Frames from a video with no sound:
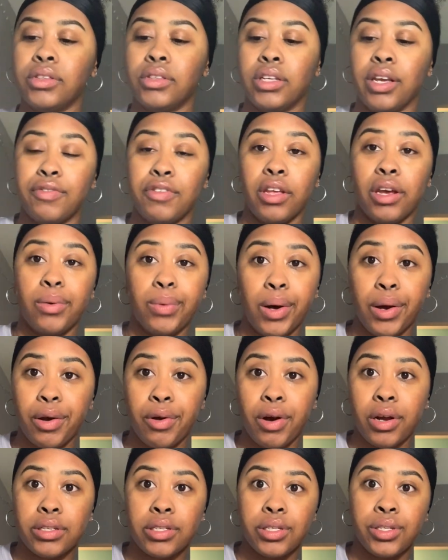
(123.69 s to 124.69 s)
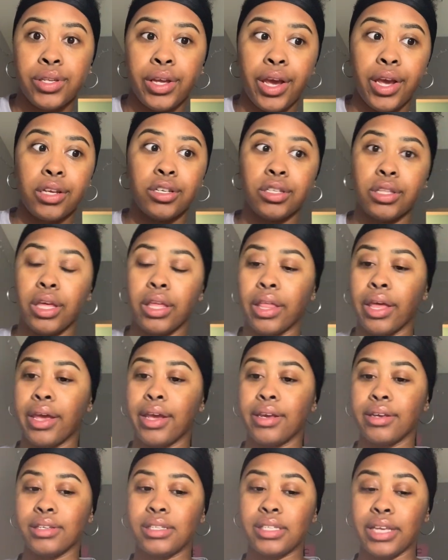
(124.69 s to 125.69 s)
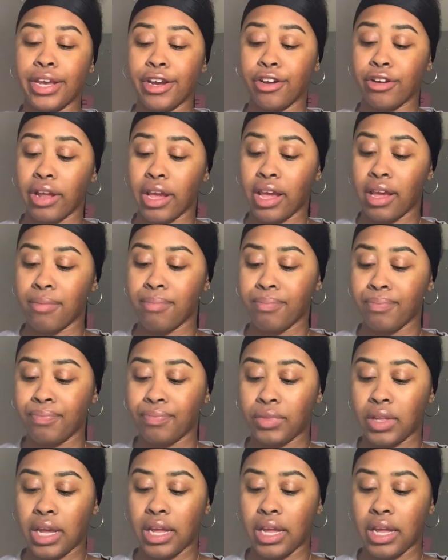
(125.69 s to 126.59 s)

you have to like walk across the stage and they like say your name.